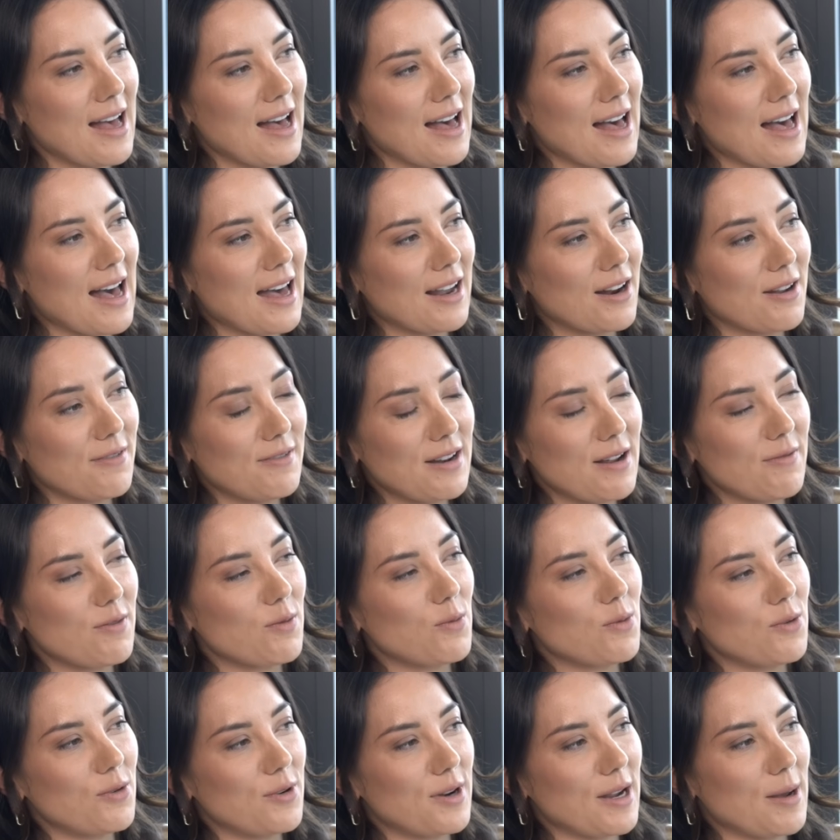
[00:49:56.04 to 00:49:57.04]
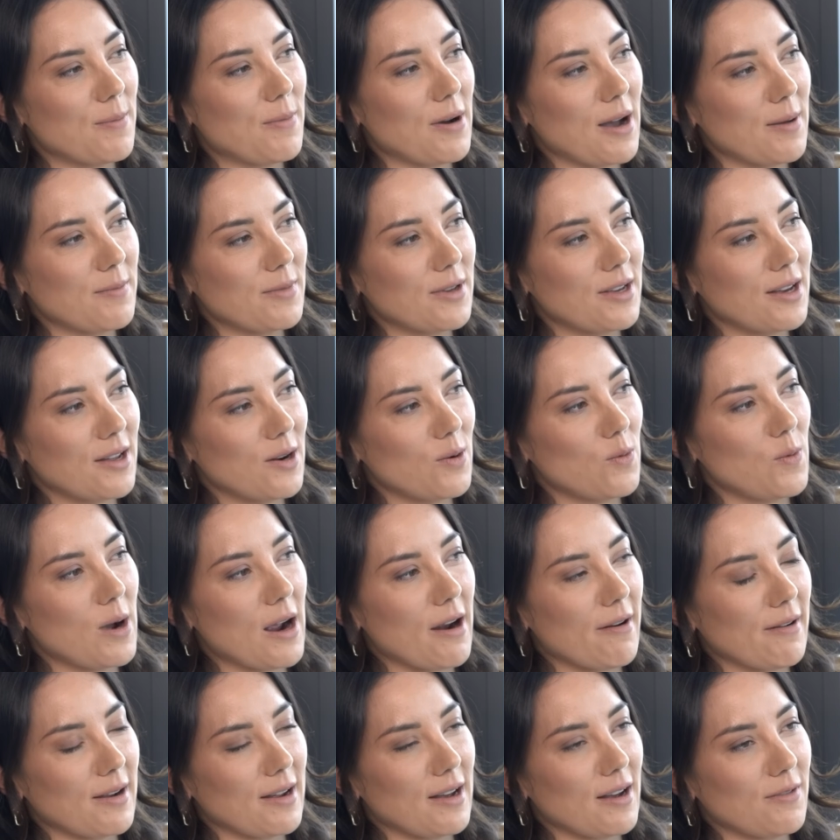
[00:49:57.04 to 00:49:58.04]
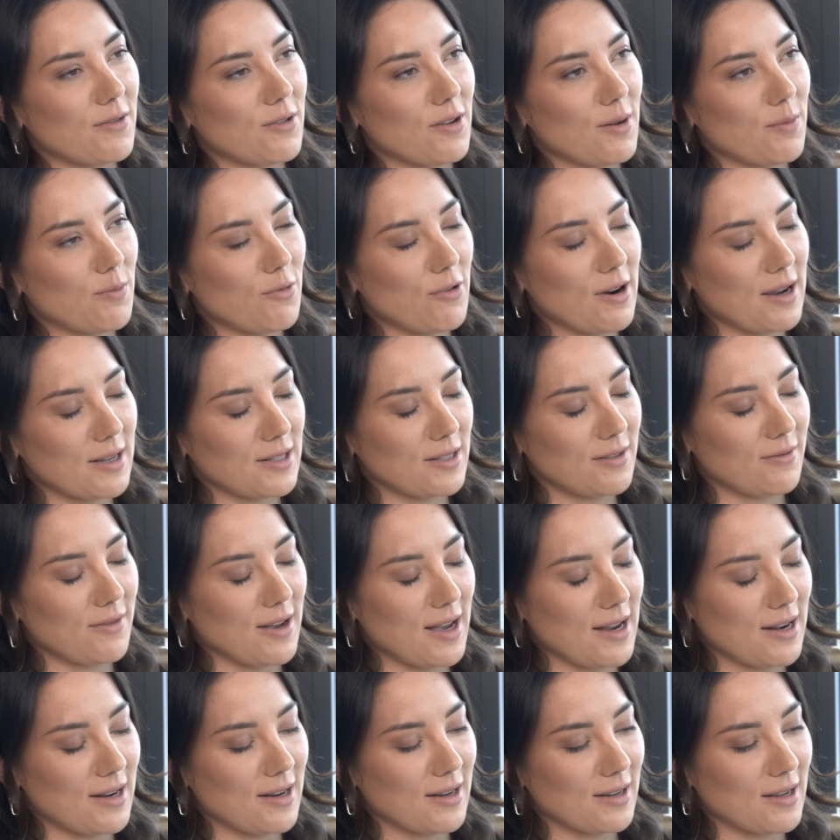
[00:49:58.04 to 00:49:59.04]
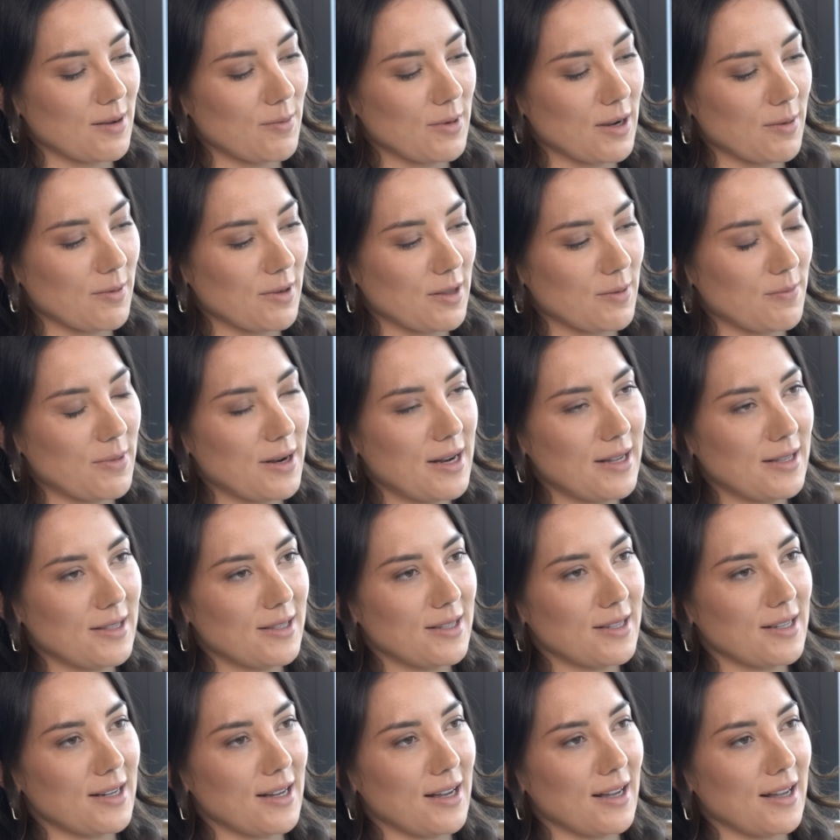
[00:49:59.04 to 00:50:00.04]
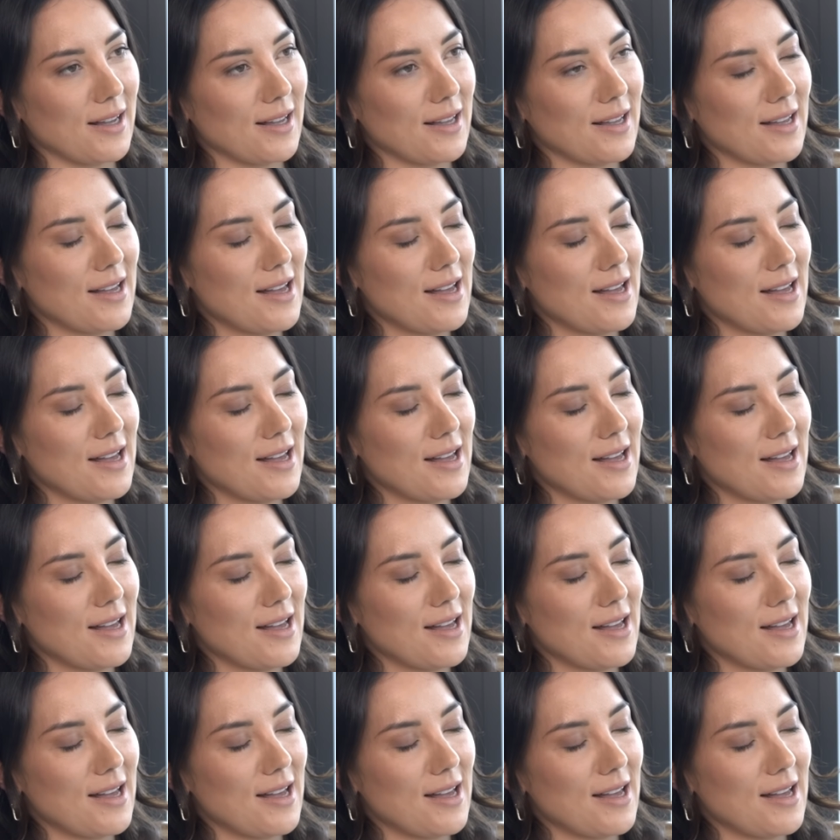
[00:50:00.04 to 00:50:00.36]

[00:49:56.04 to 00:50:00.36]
And I've never worn it, but I'm going to wear it. I've got a press event coming up at the Peninsula